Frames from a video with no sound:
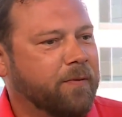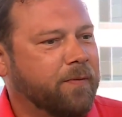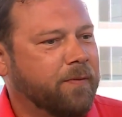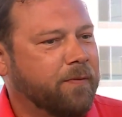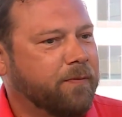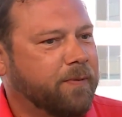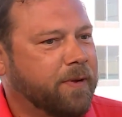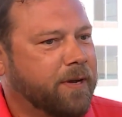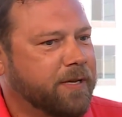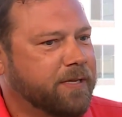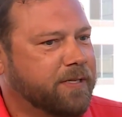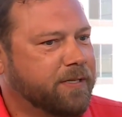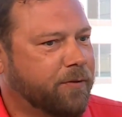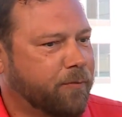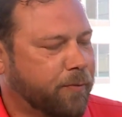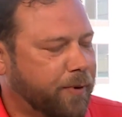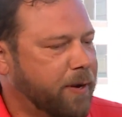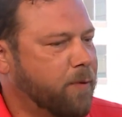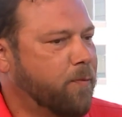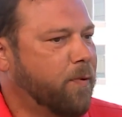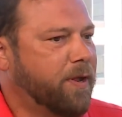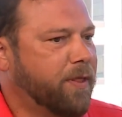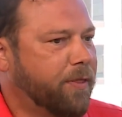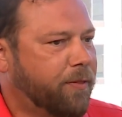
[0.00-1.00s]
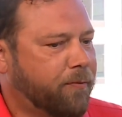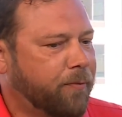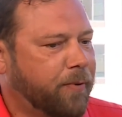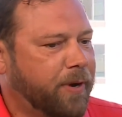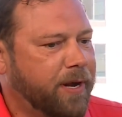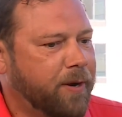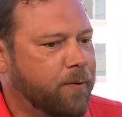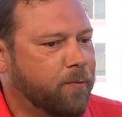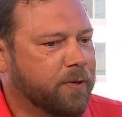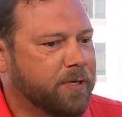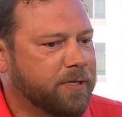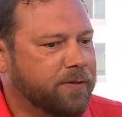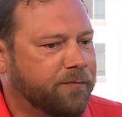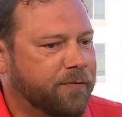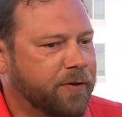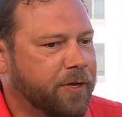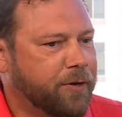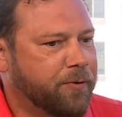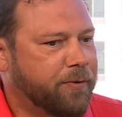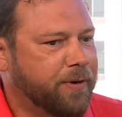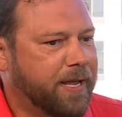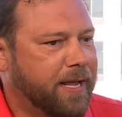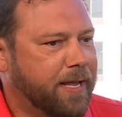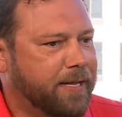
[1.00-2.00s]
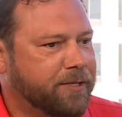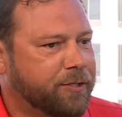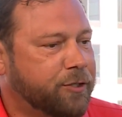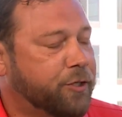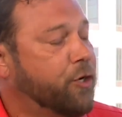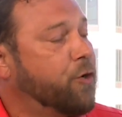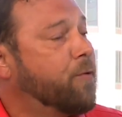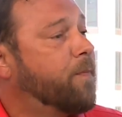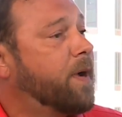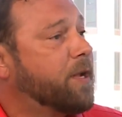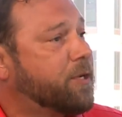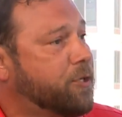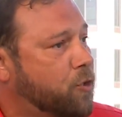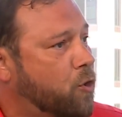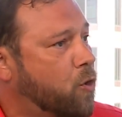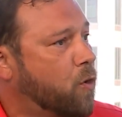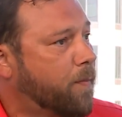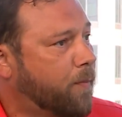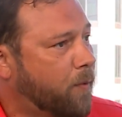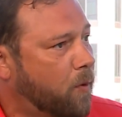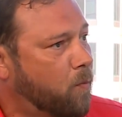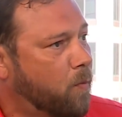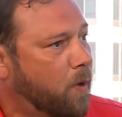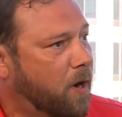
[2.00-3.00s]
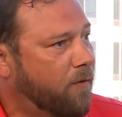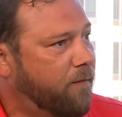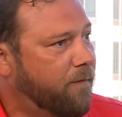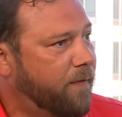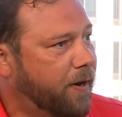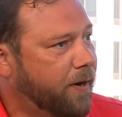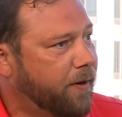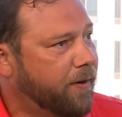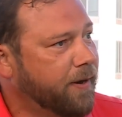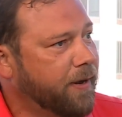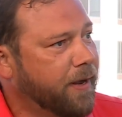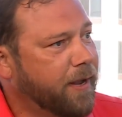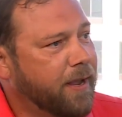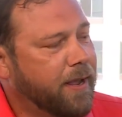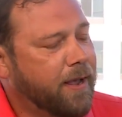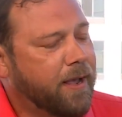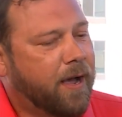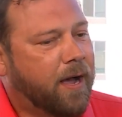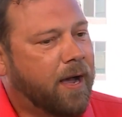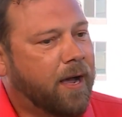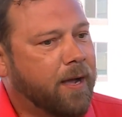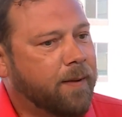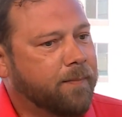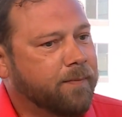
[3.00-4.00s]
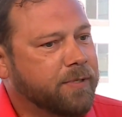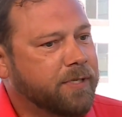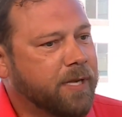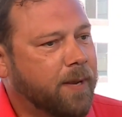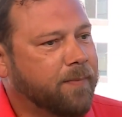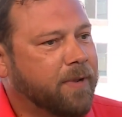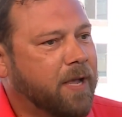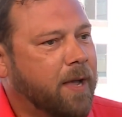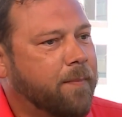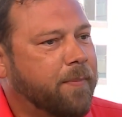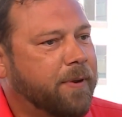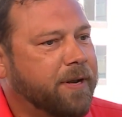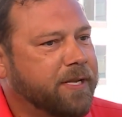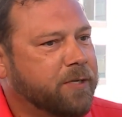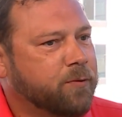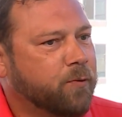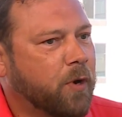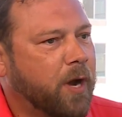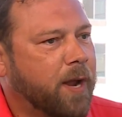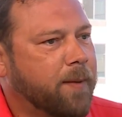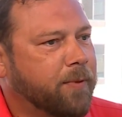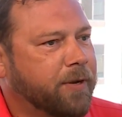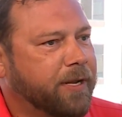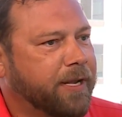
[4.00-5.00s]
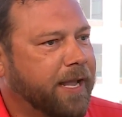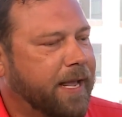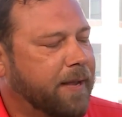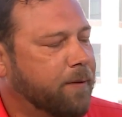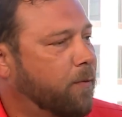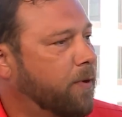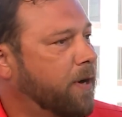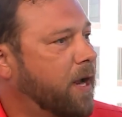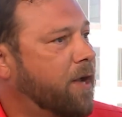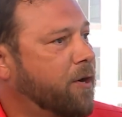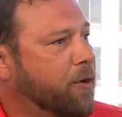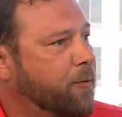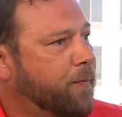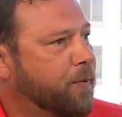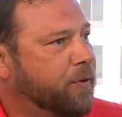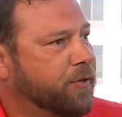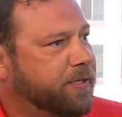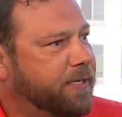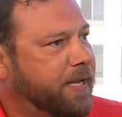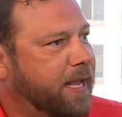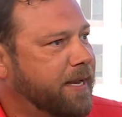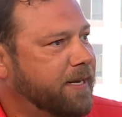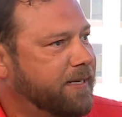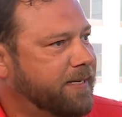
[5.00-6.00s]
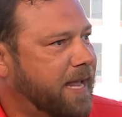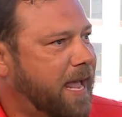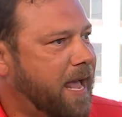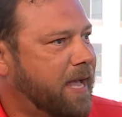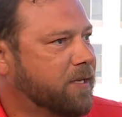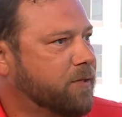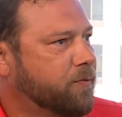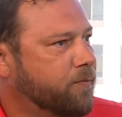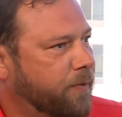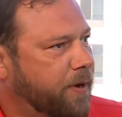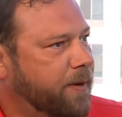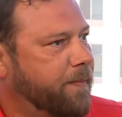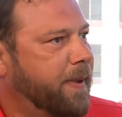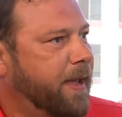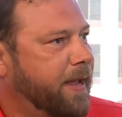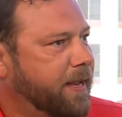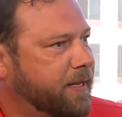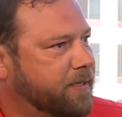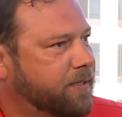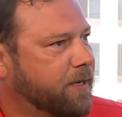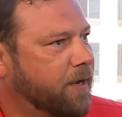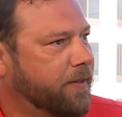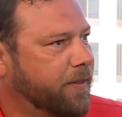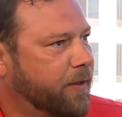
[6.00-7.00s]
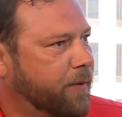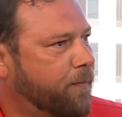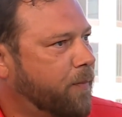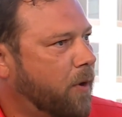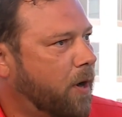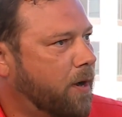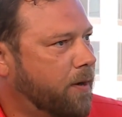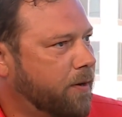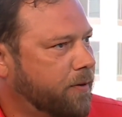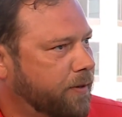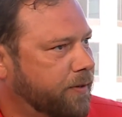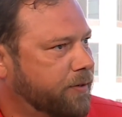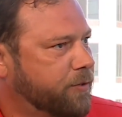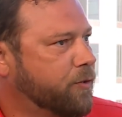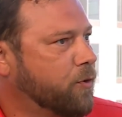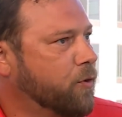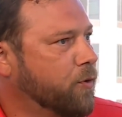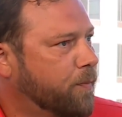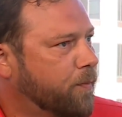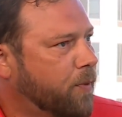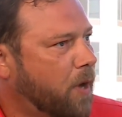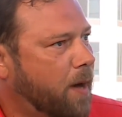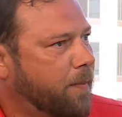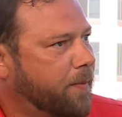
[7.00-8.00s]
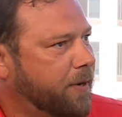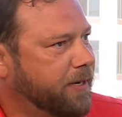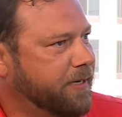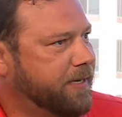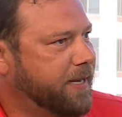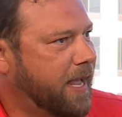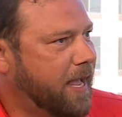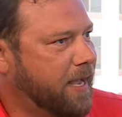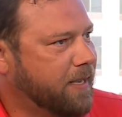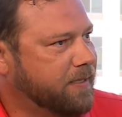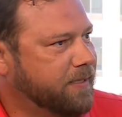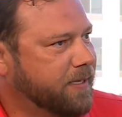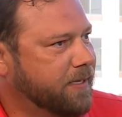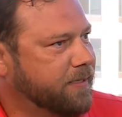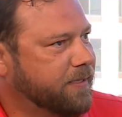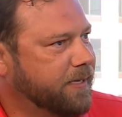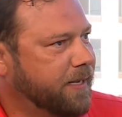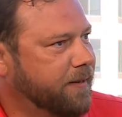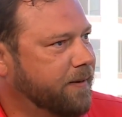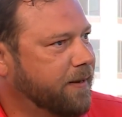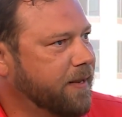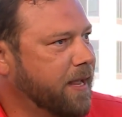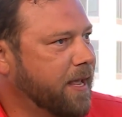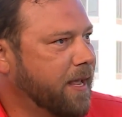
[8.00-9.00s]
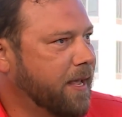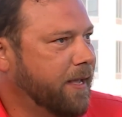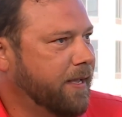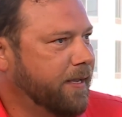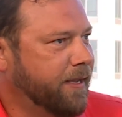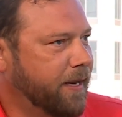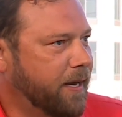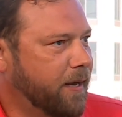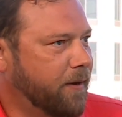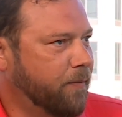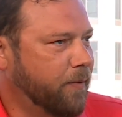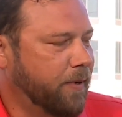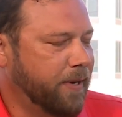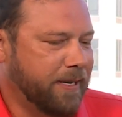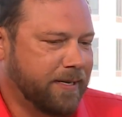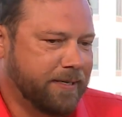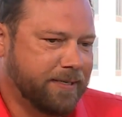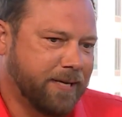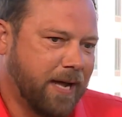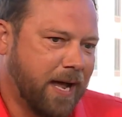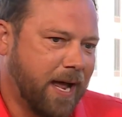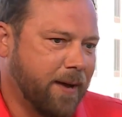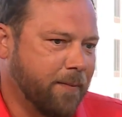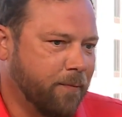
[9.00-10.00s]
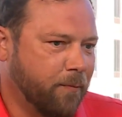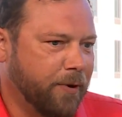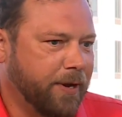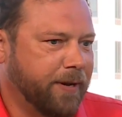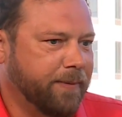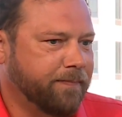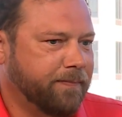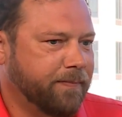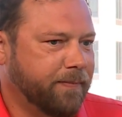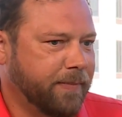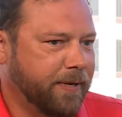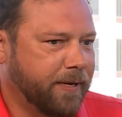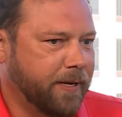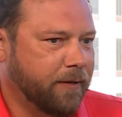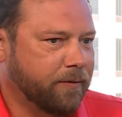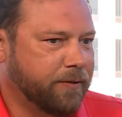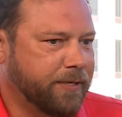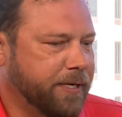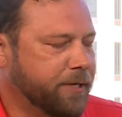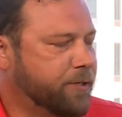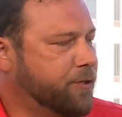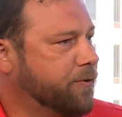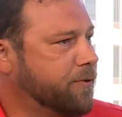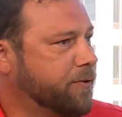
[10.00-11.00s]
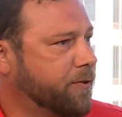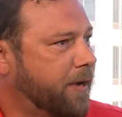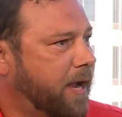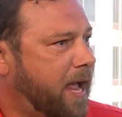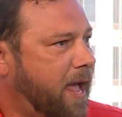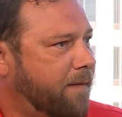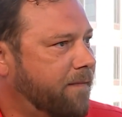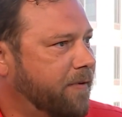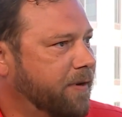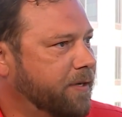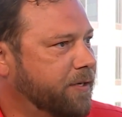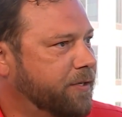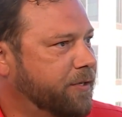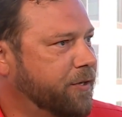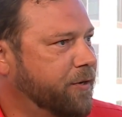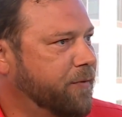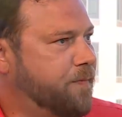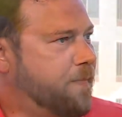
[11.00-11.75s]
because 313 was viewed as too much corporate welfare. Some companies were able to get 100% tax rebates on their school property taxes, and you know, when it's time when teachers are having to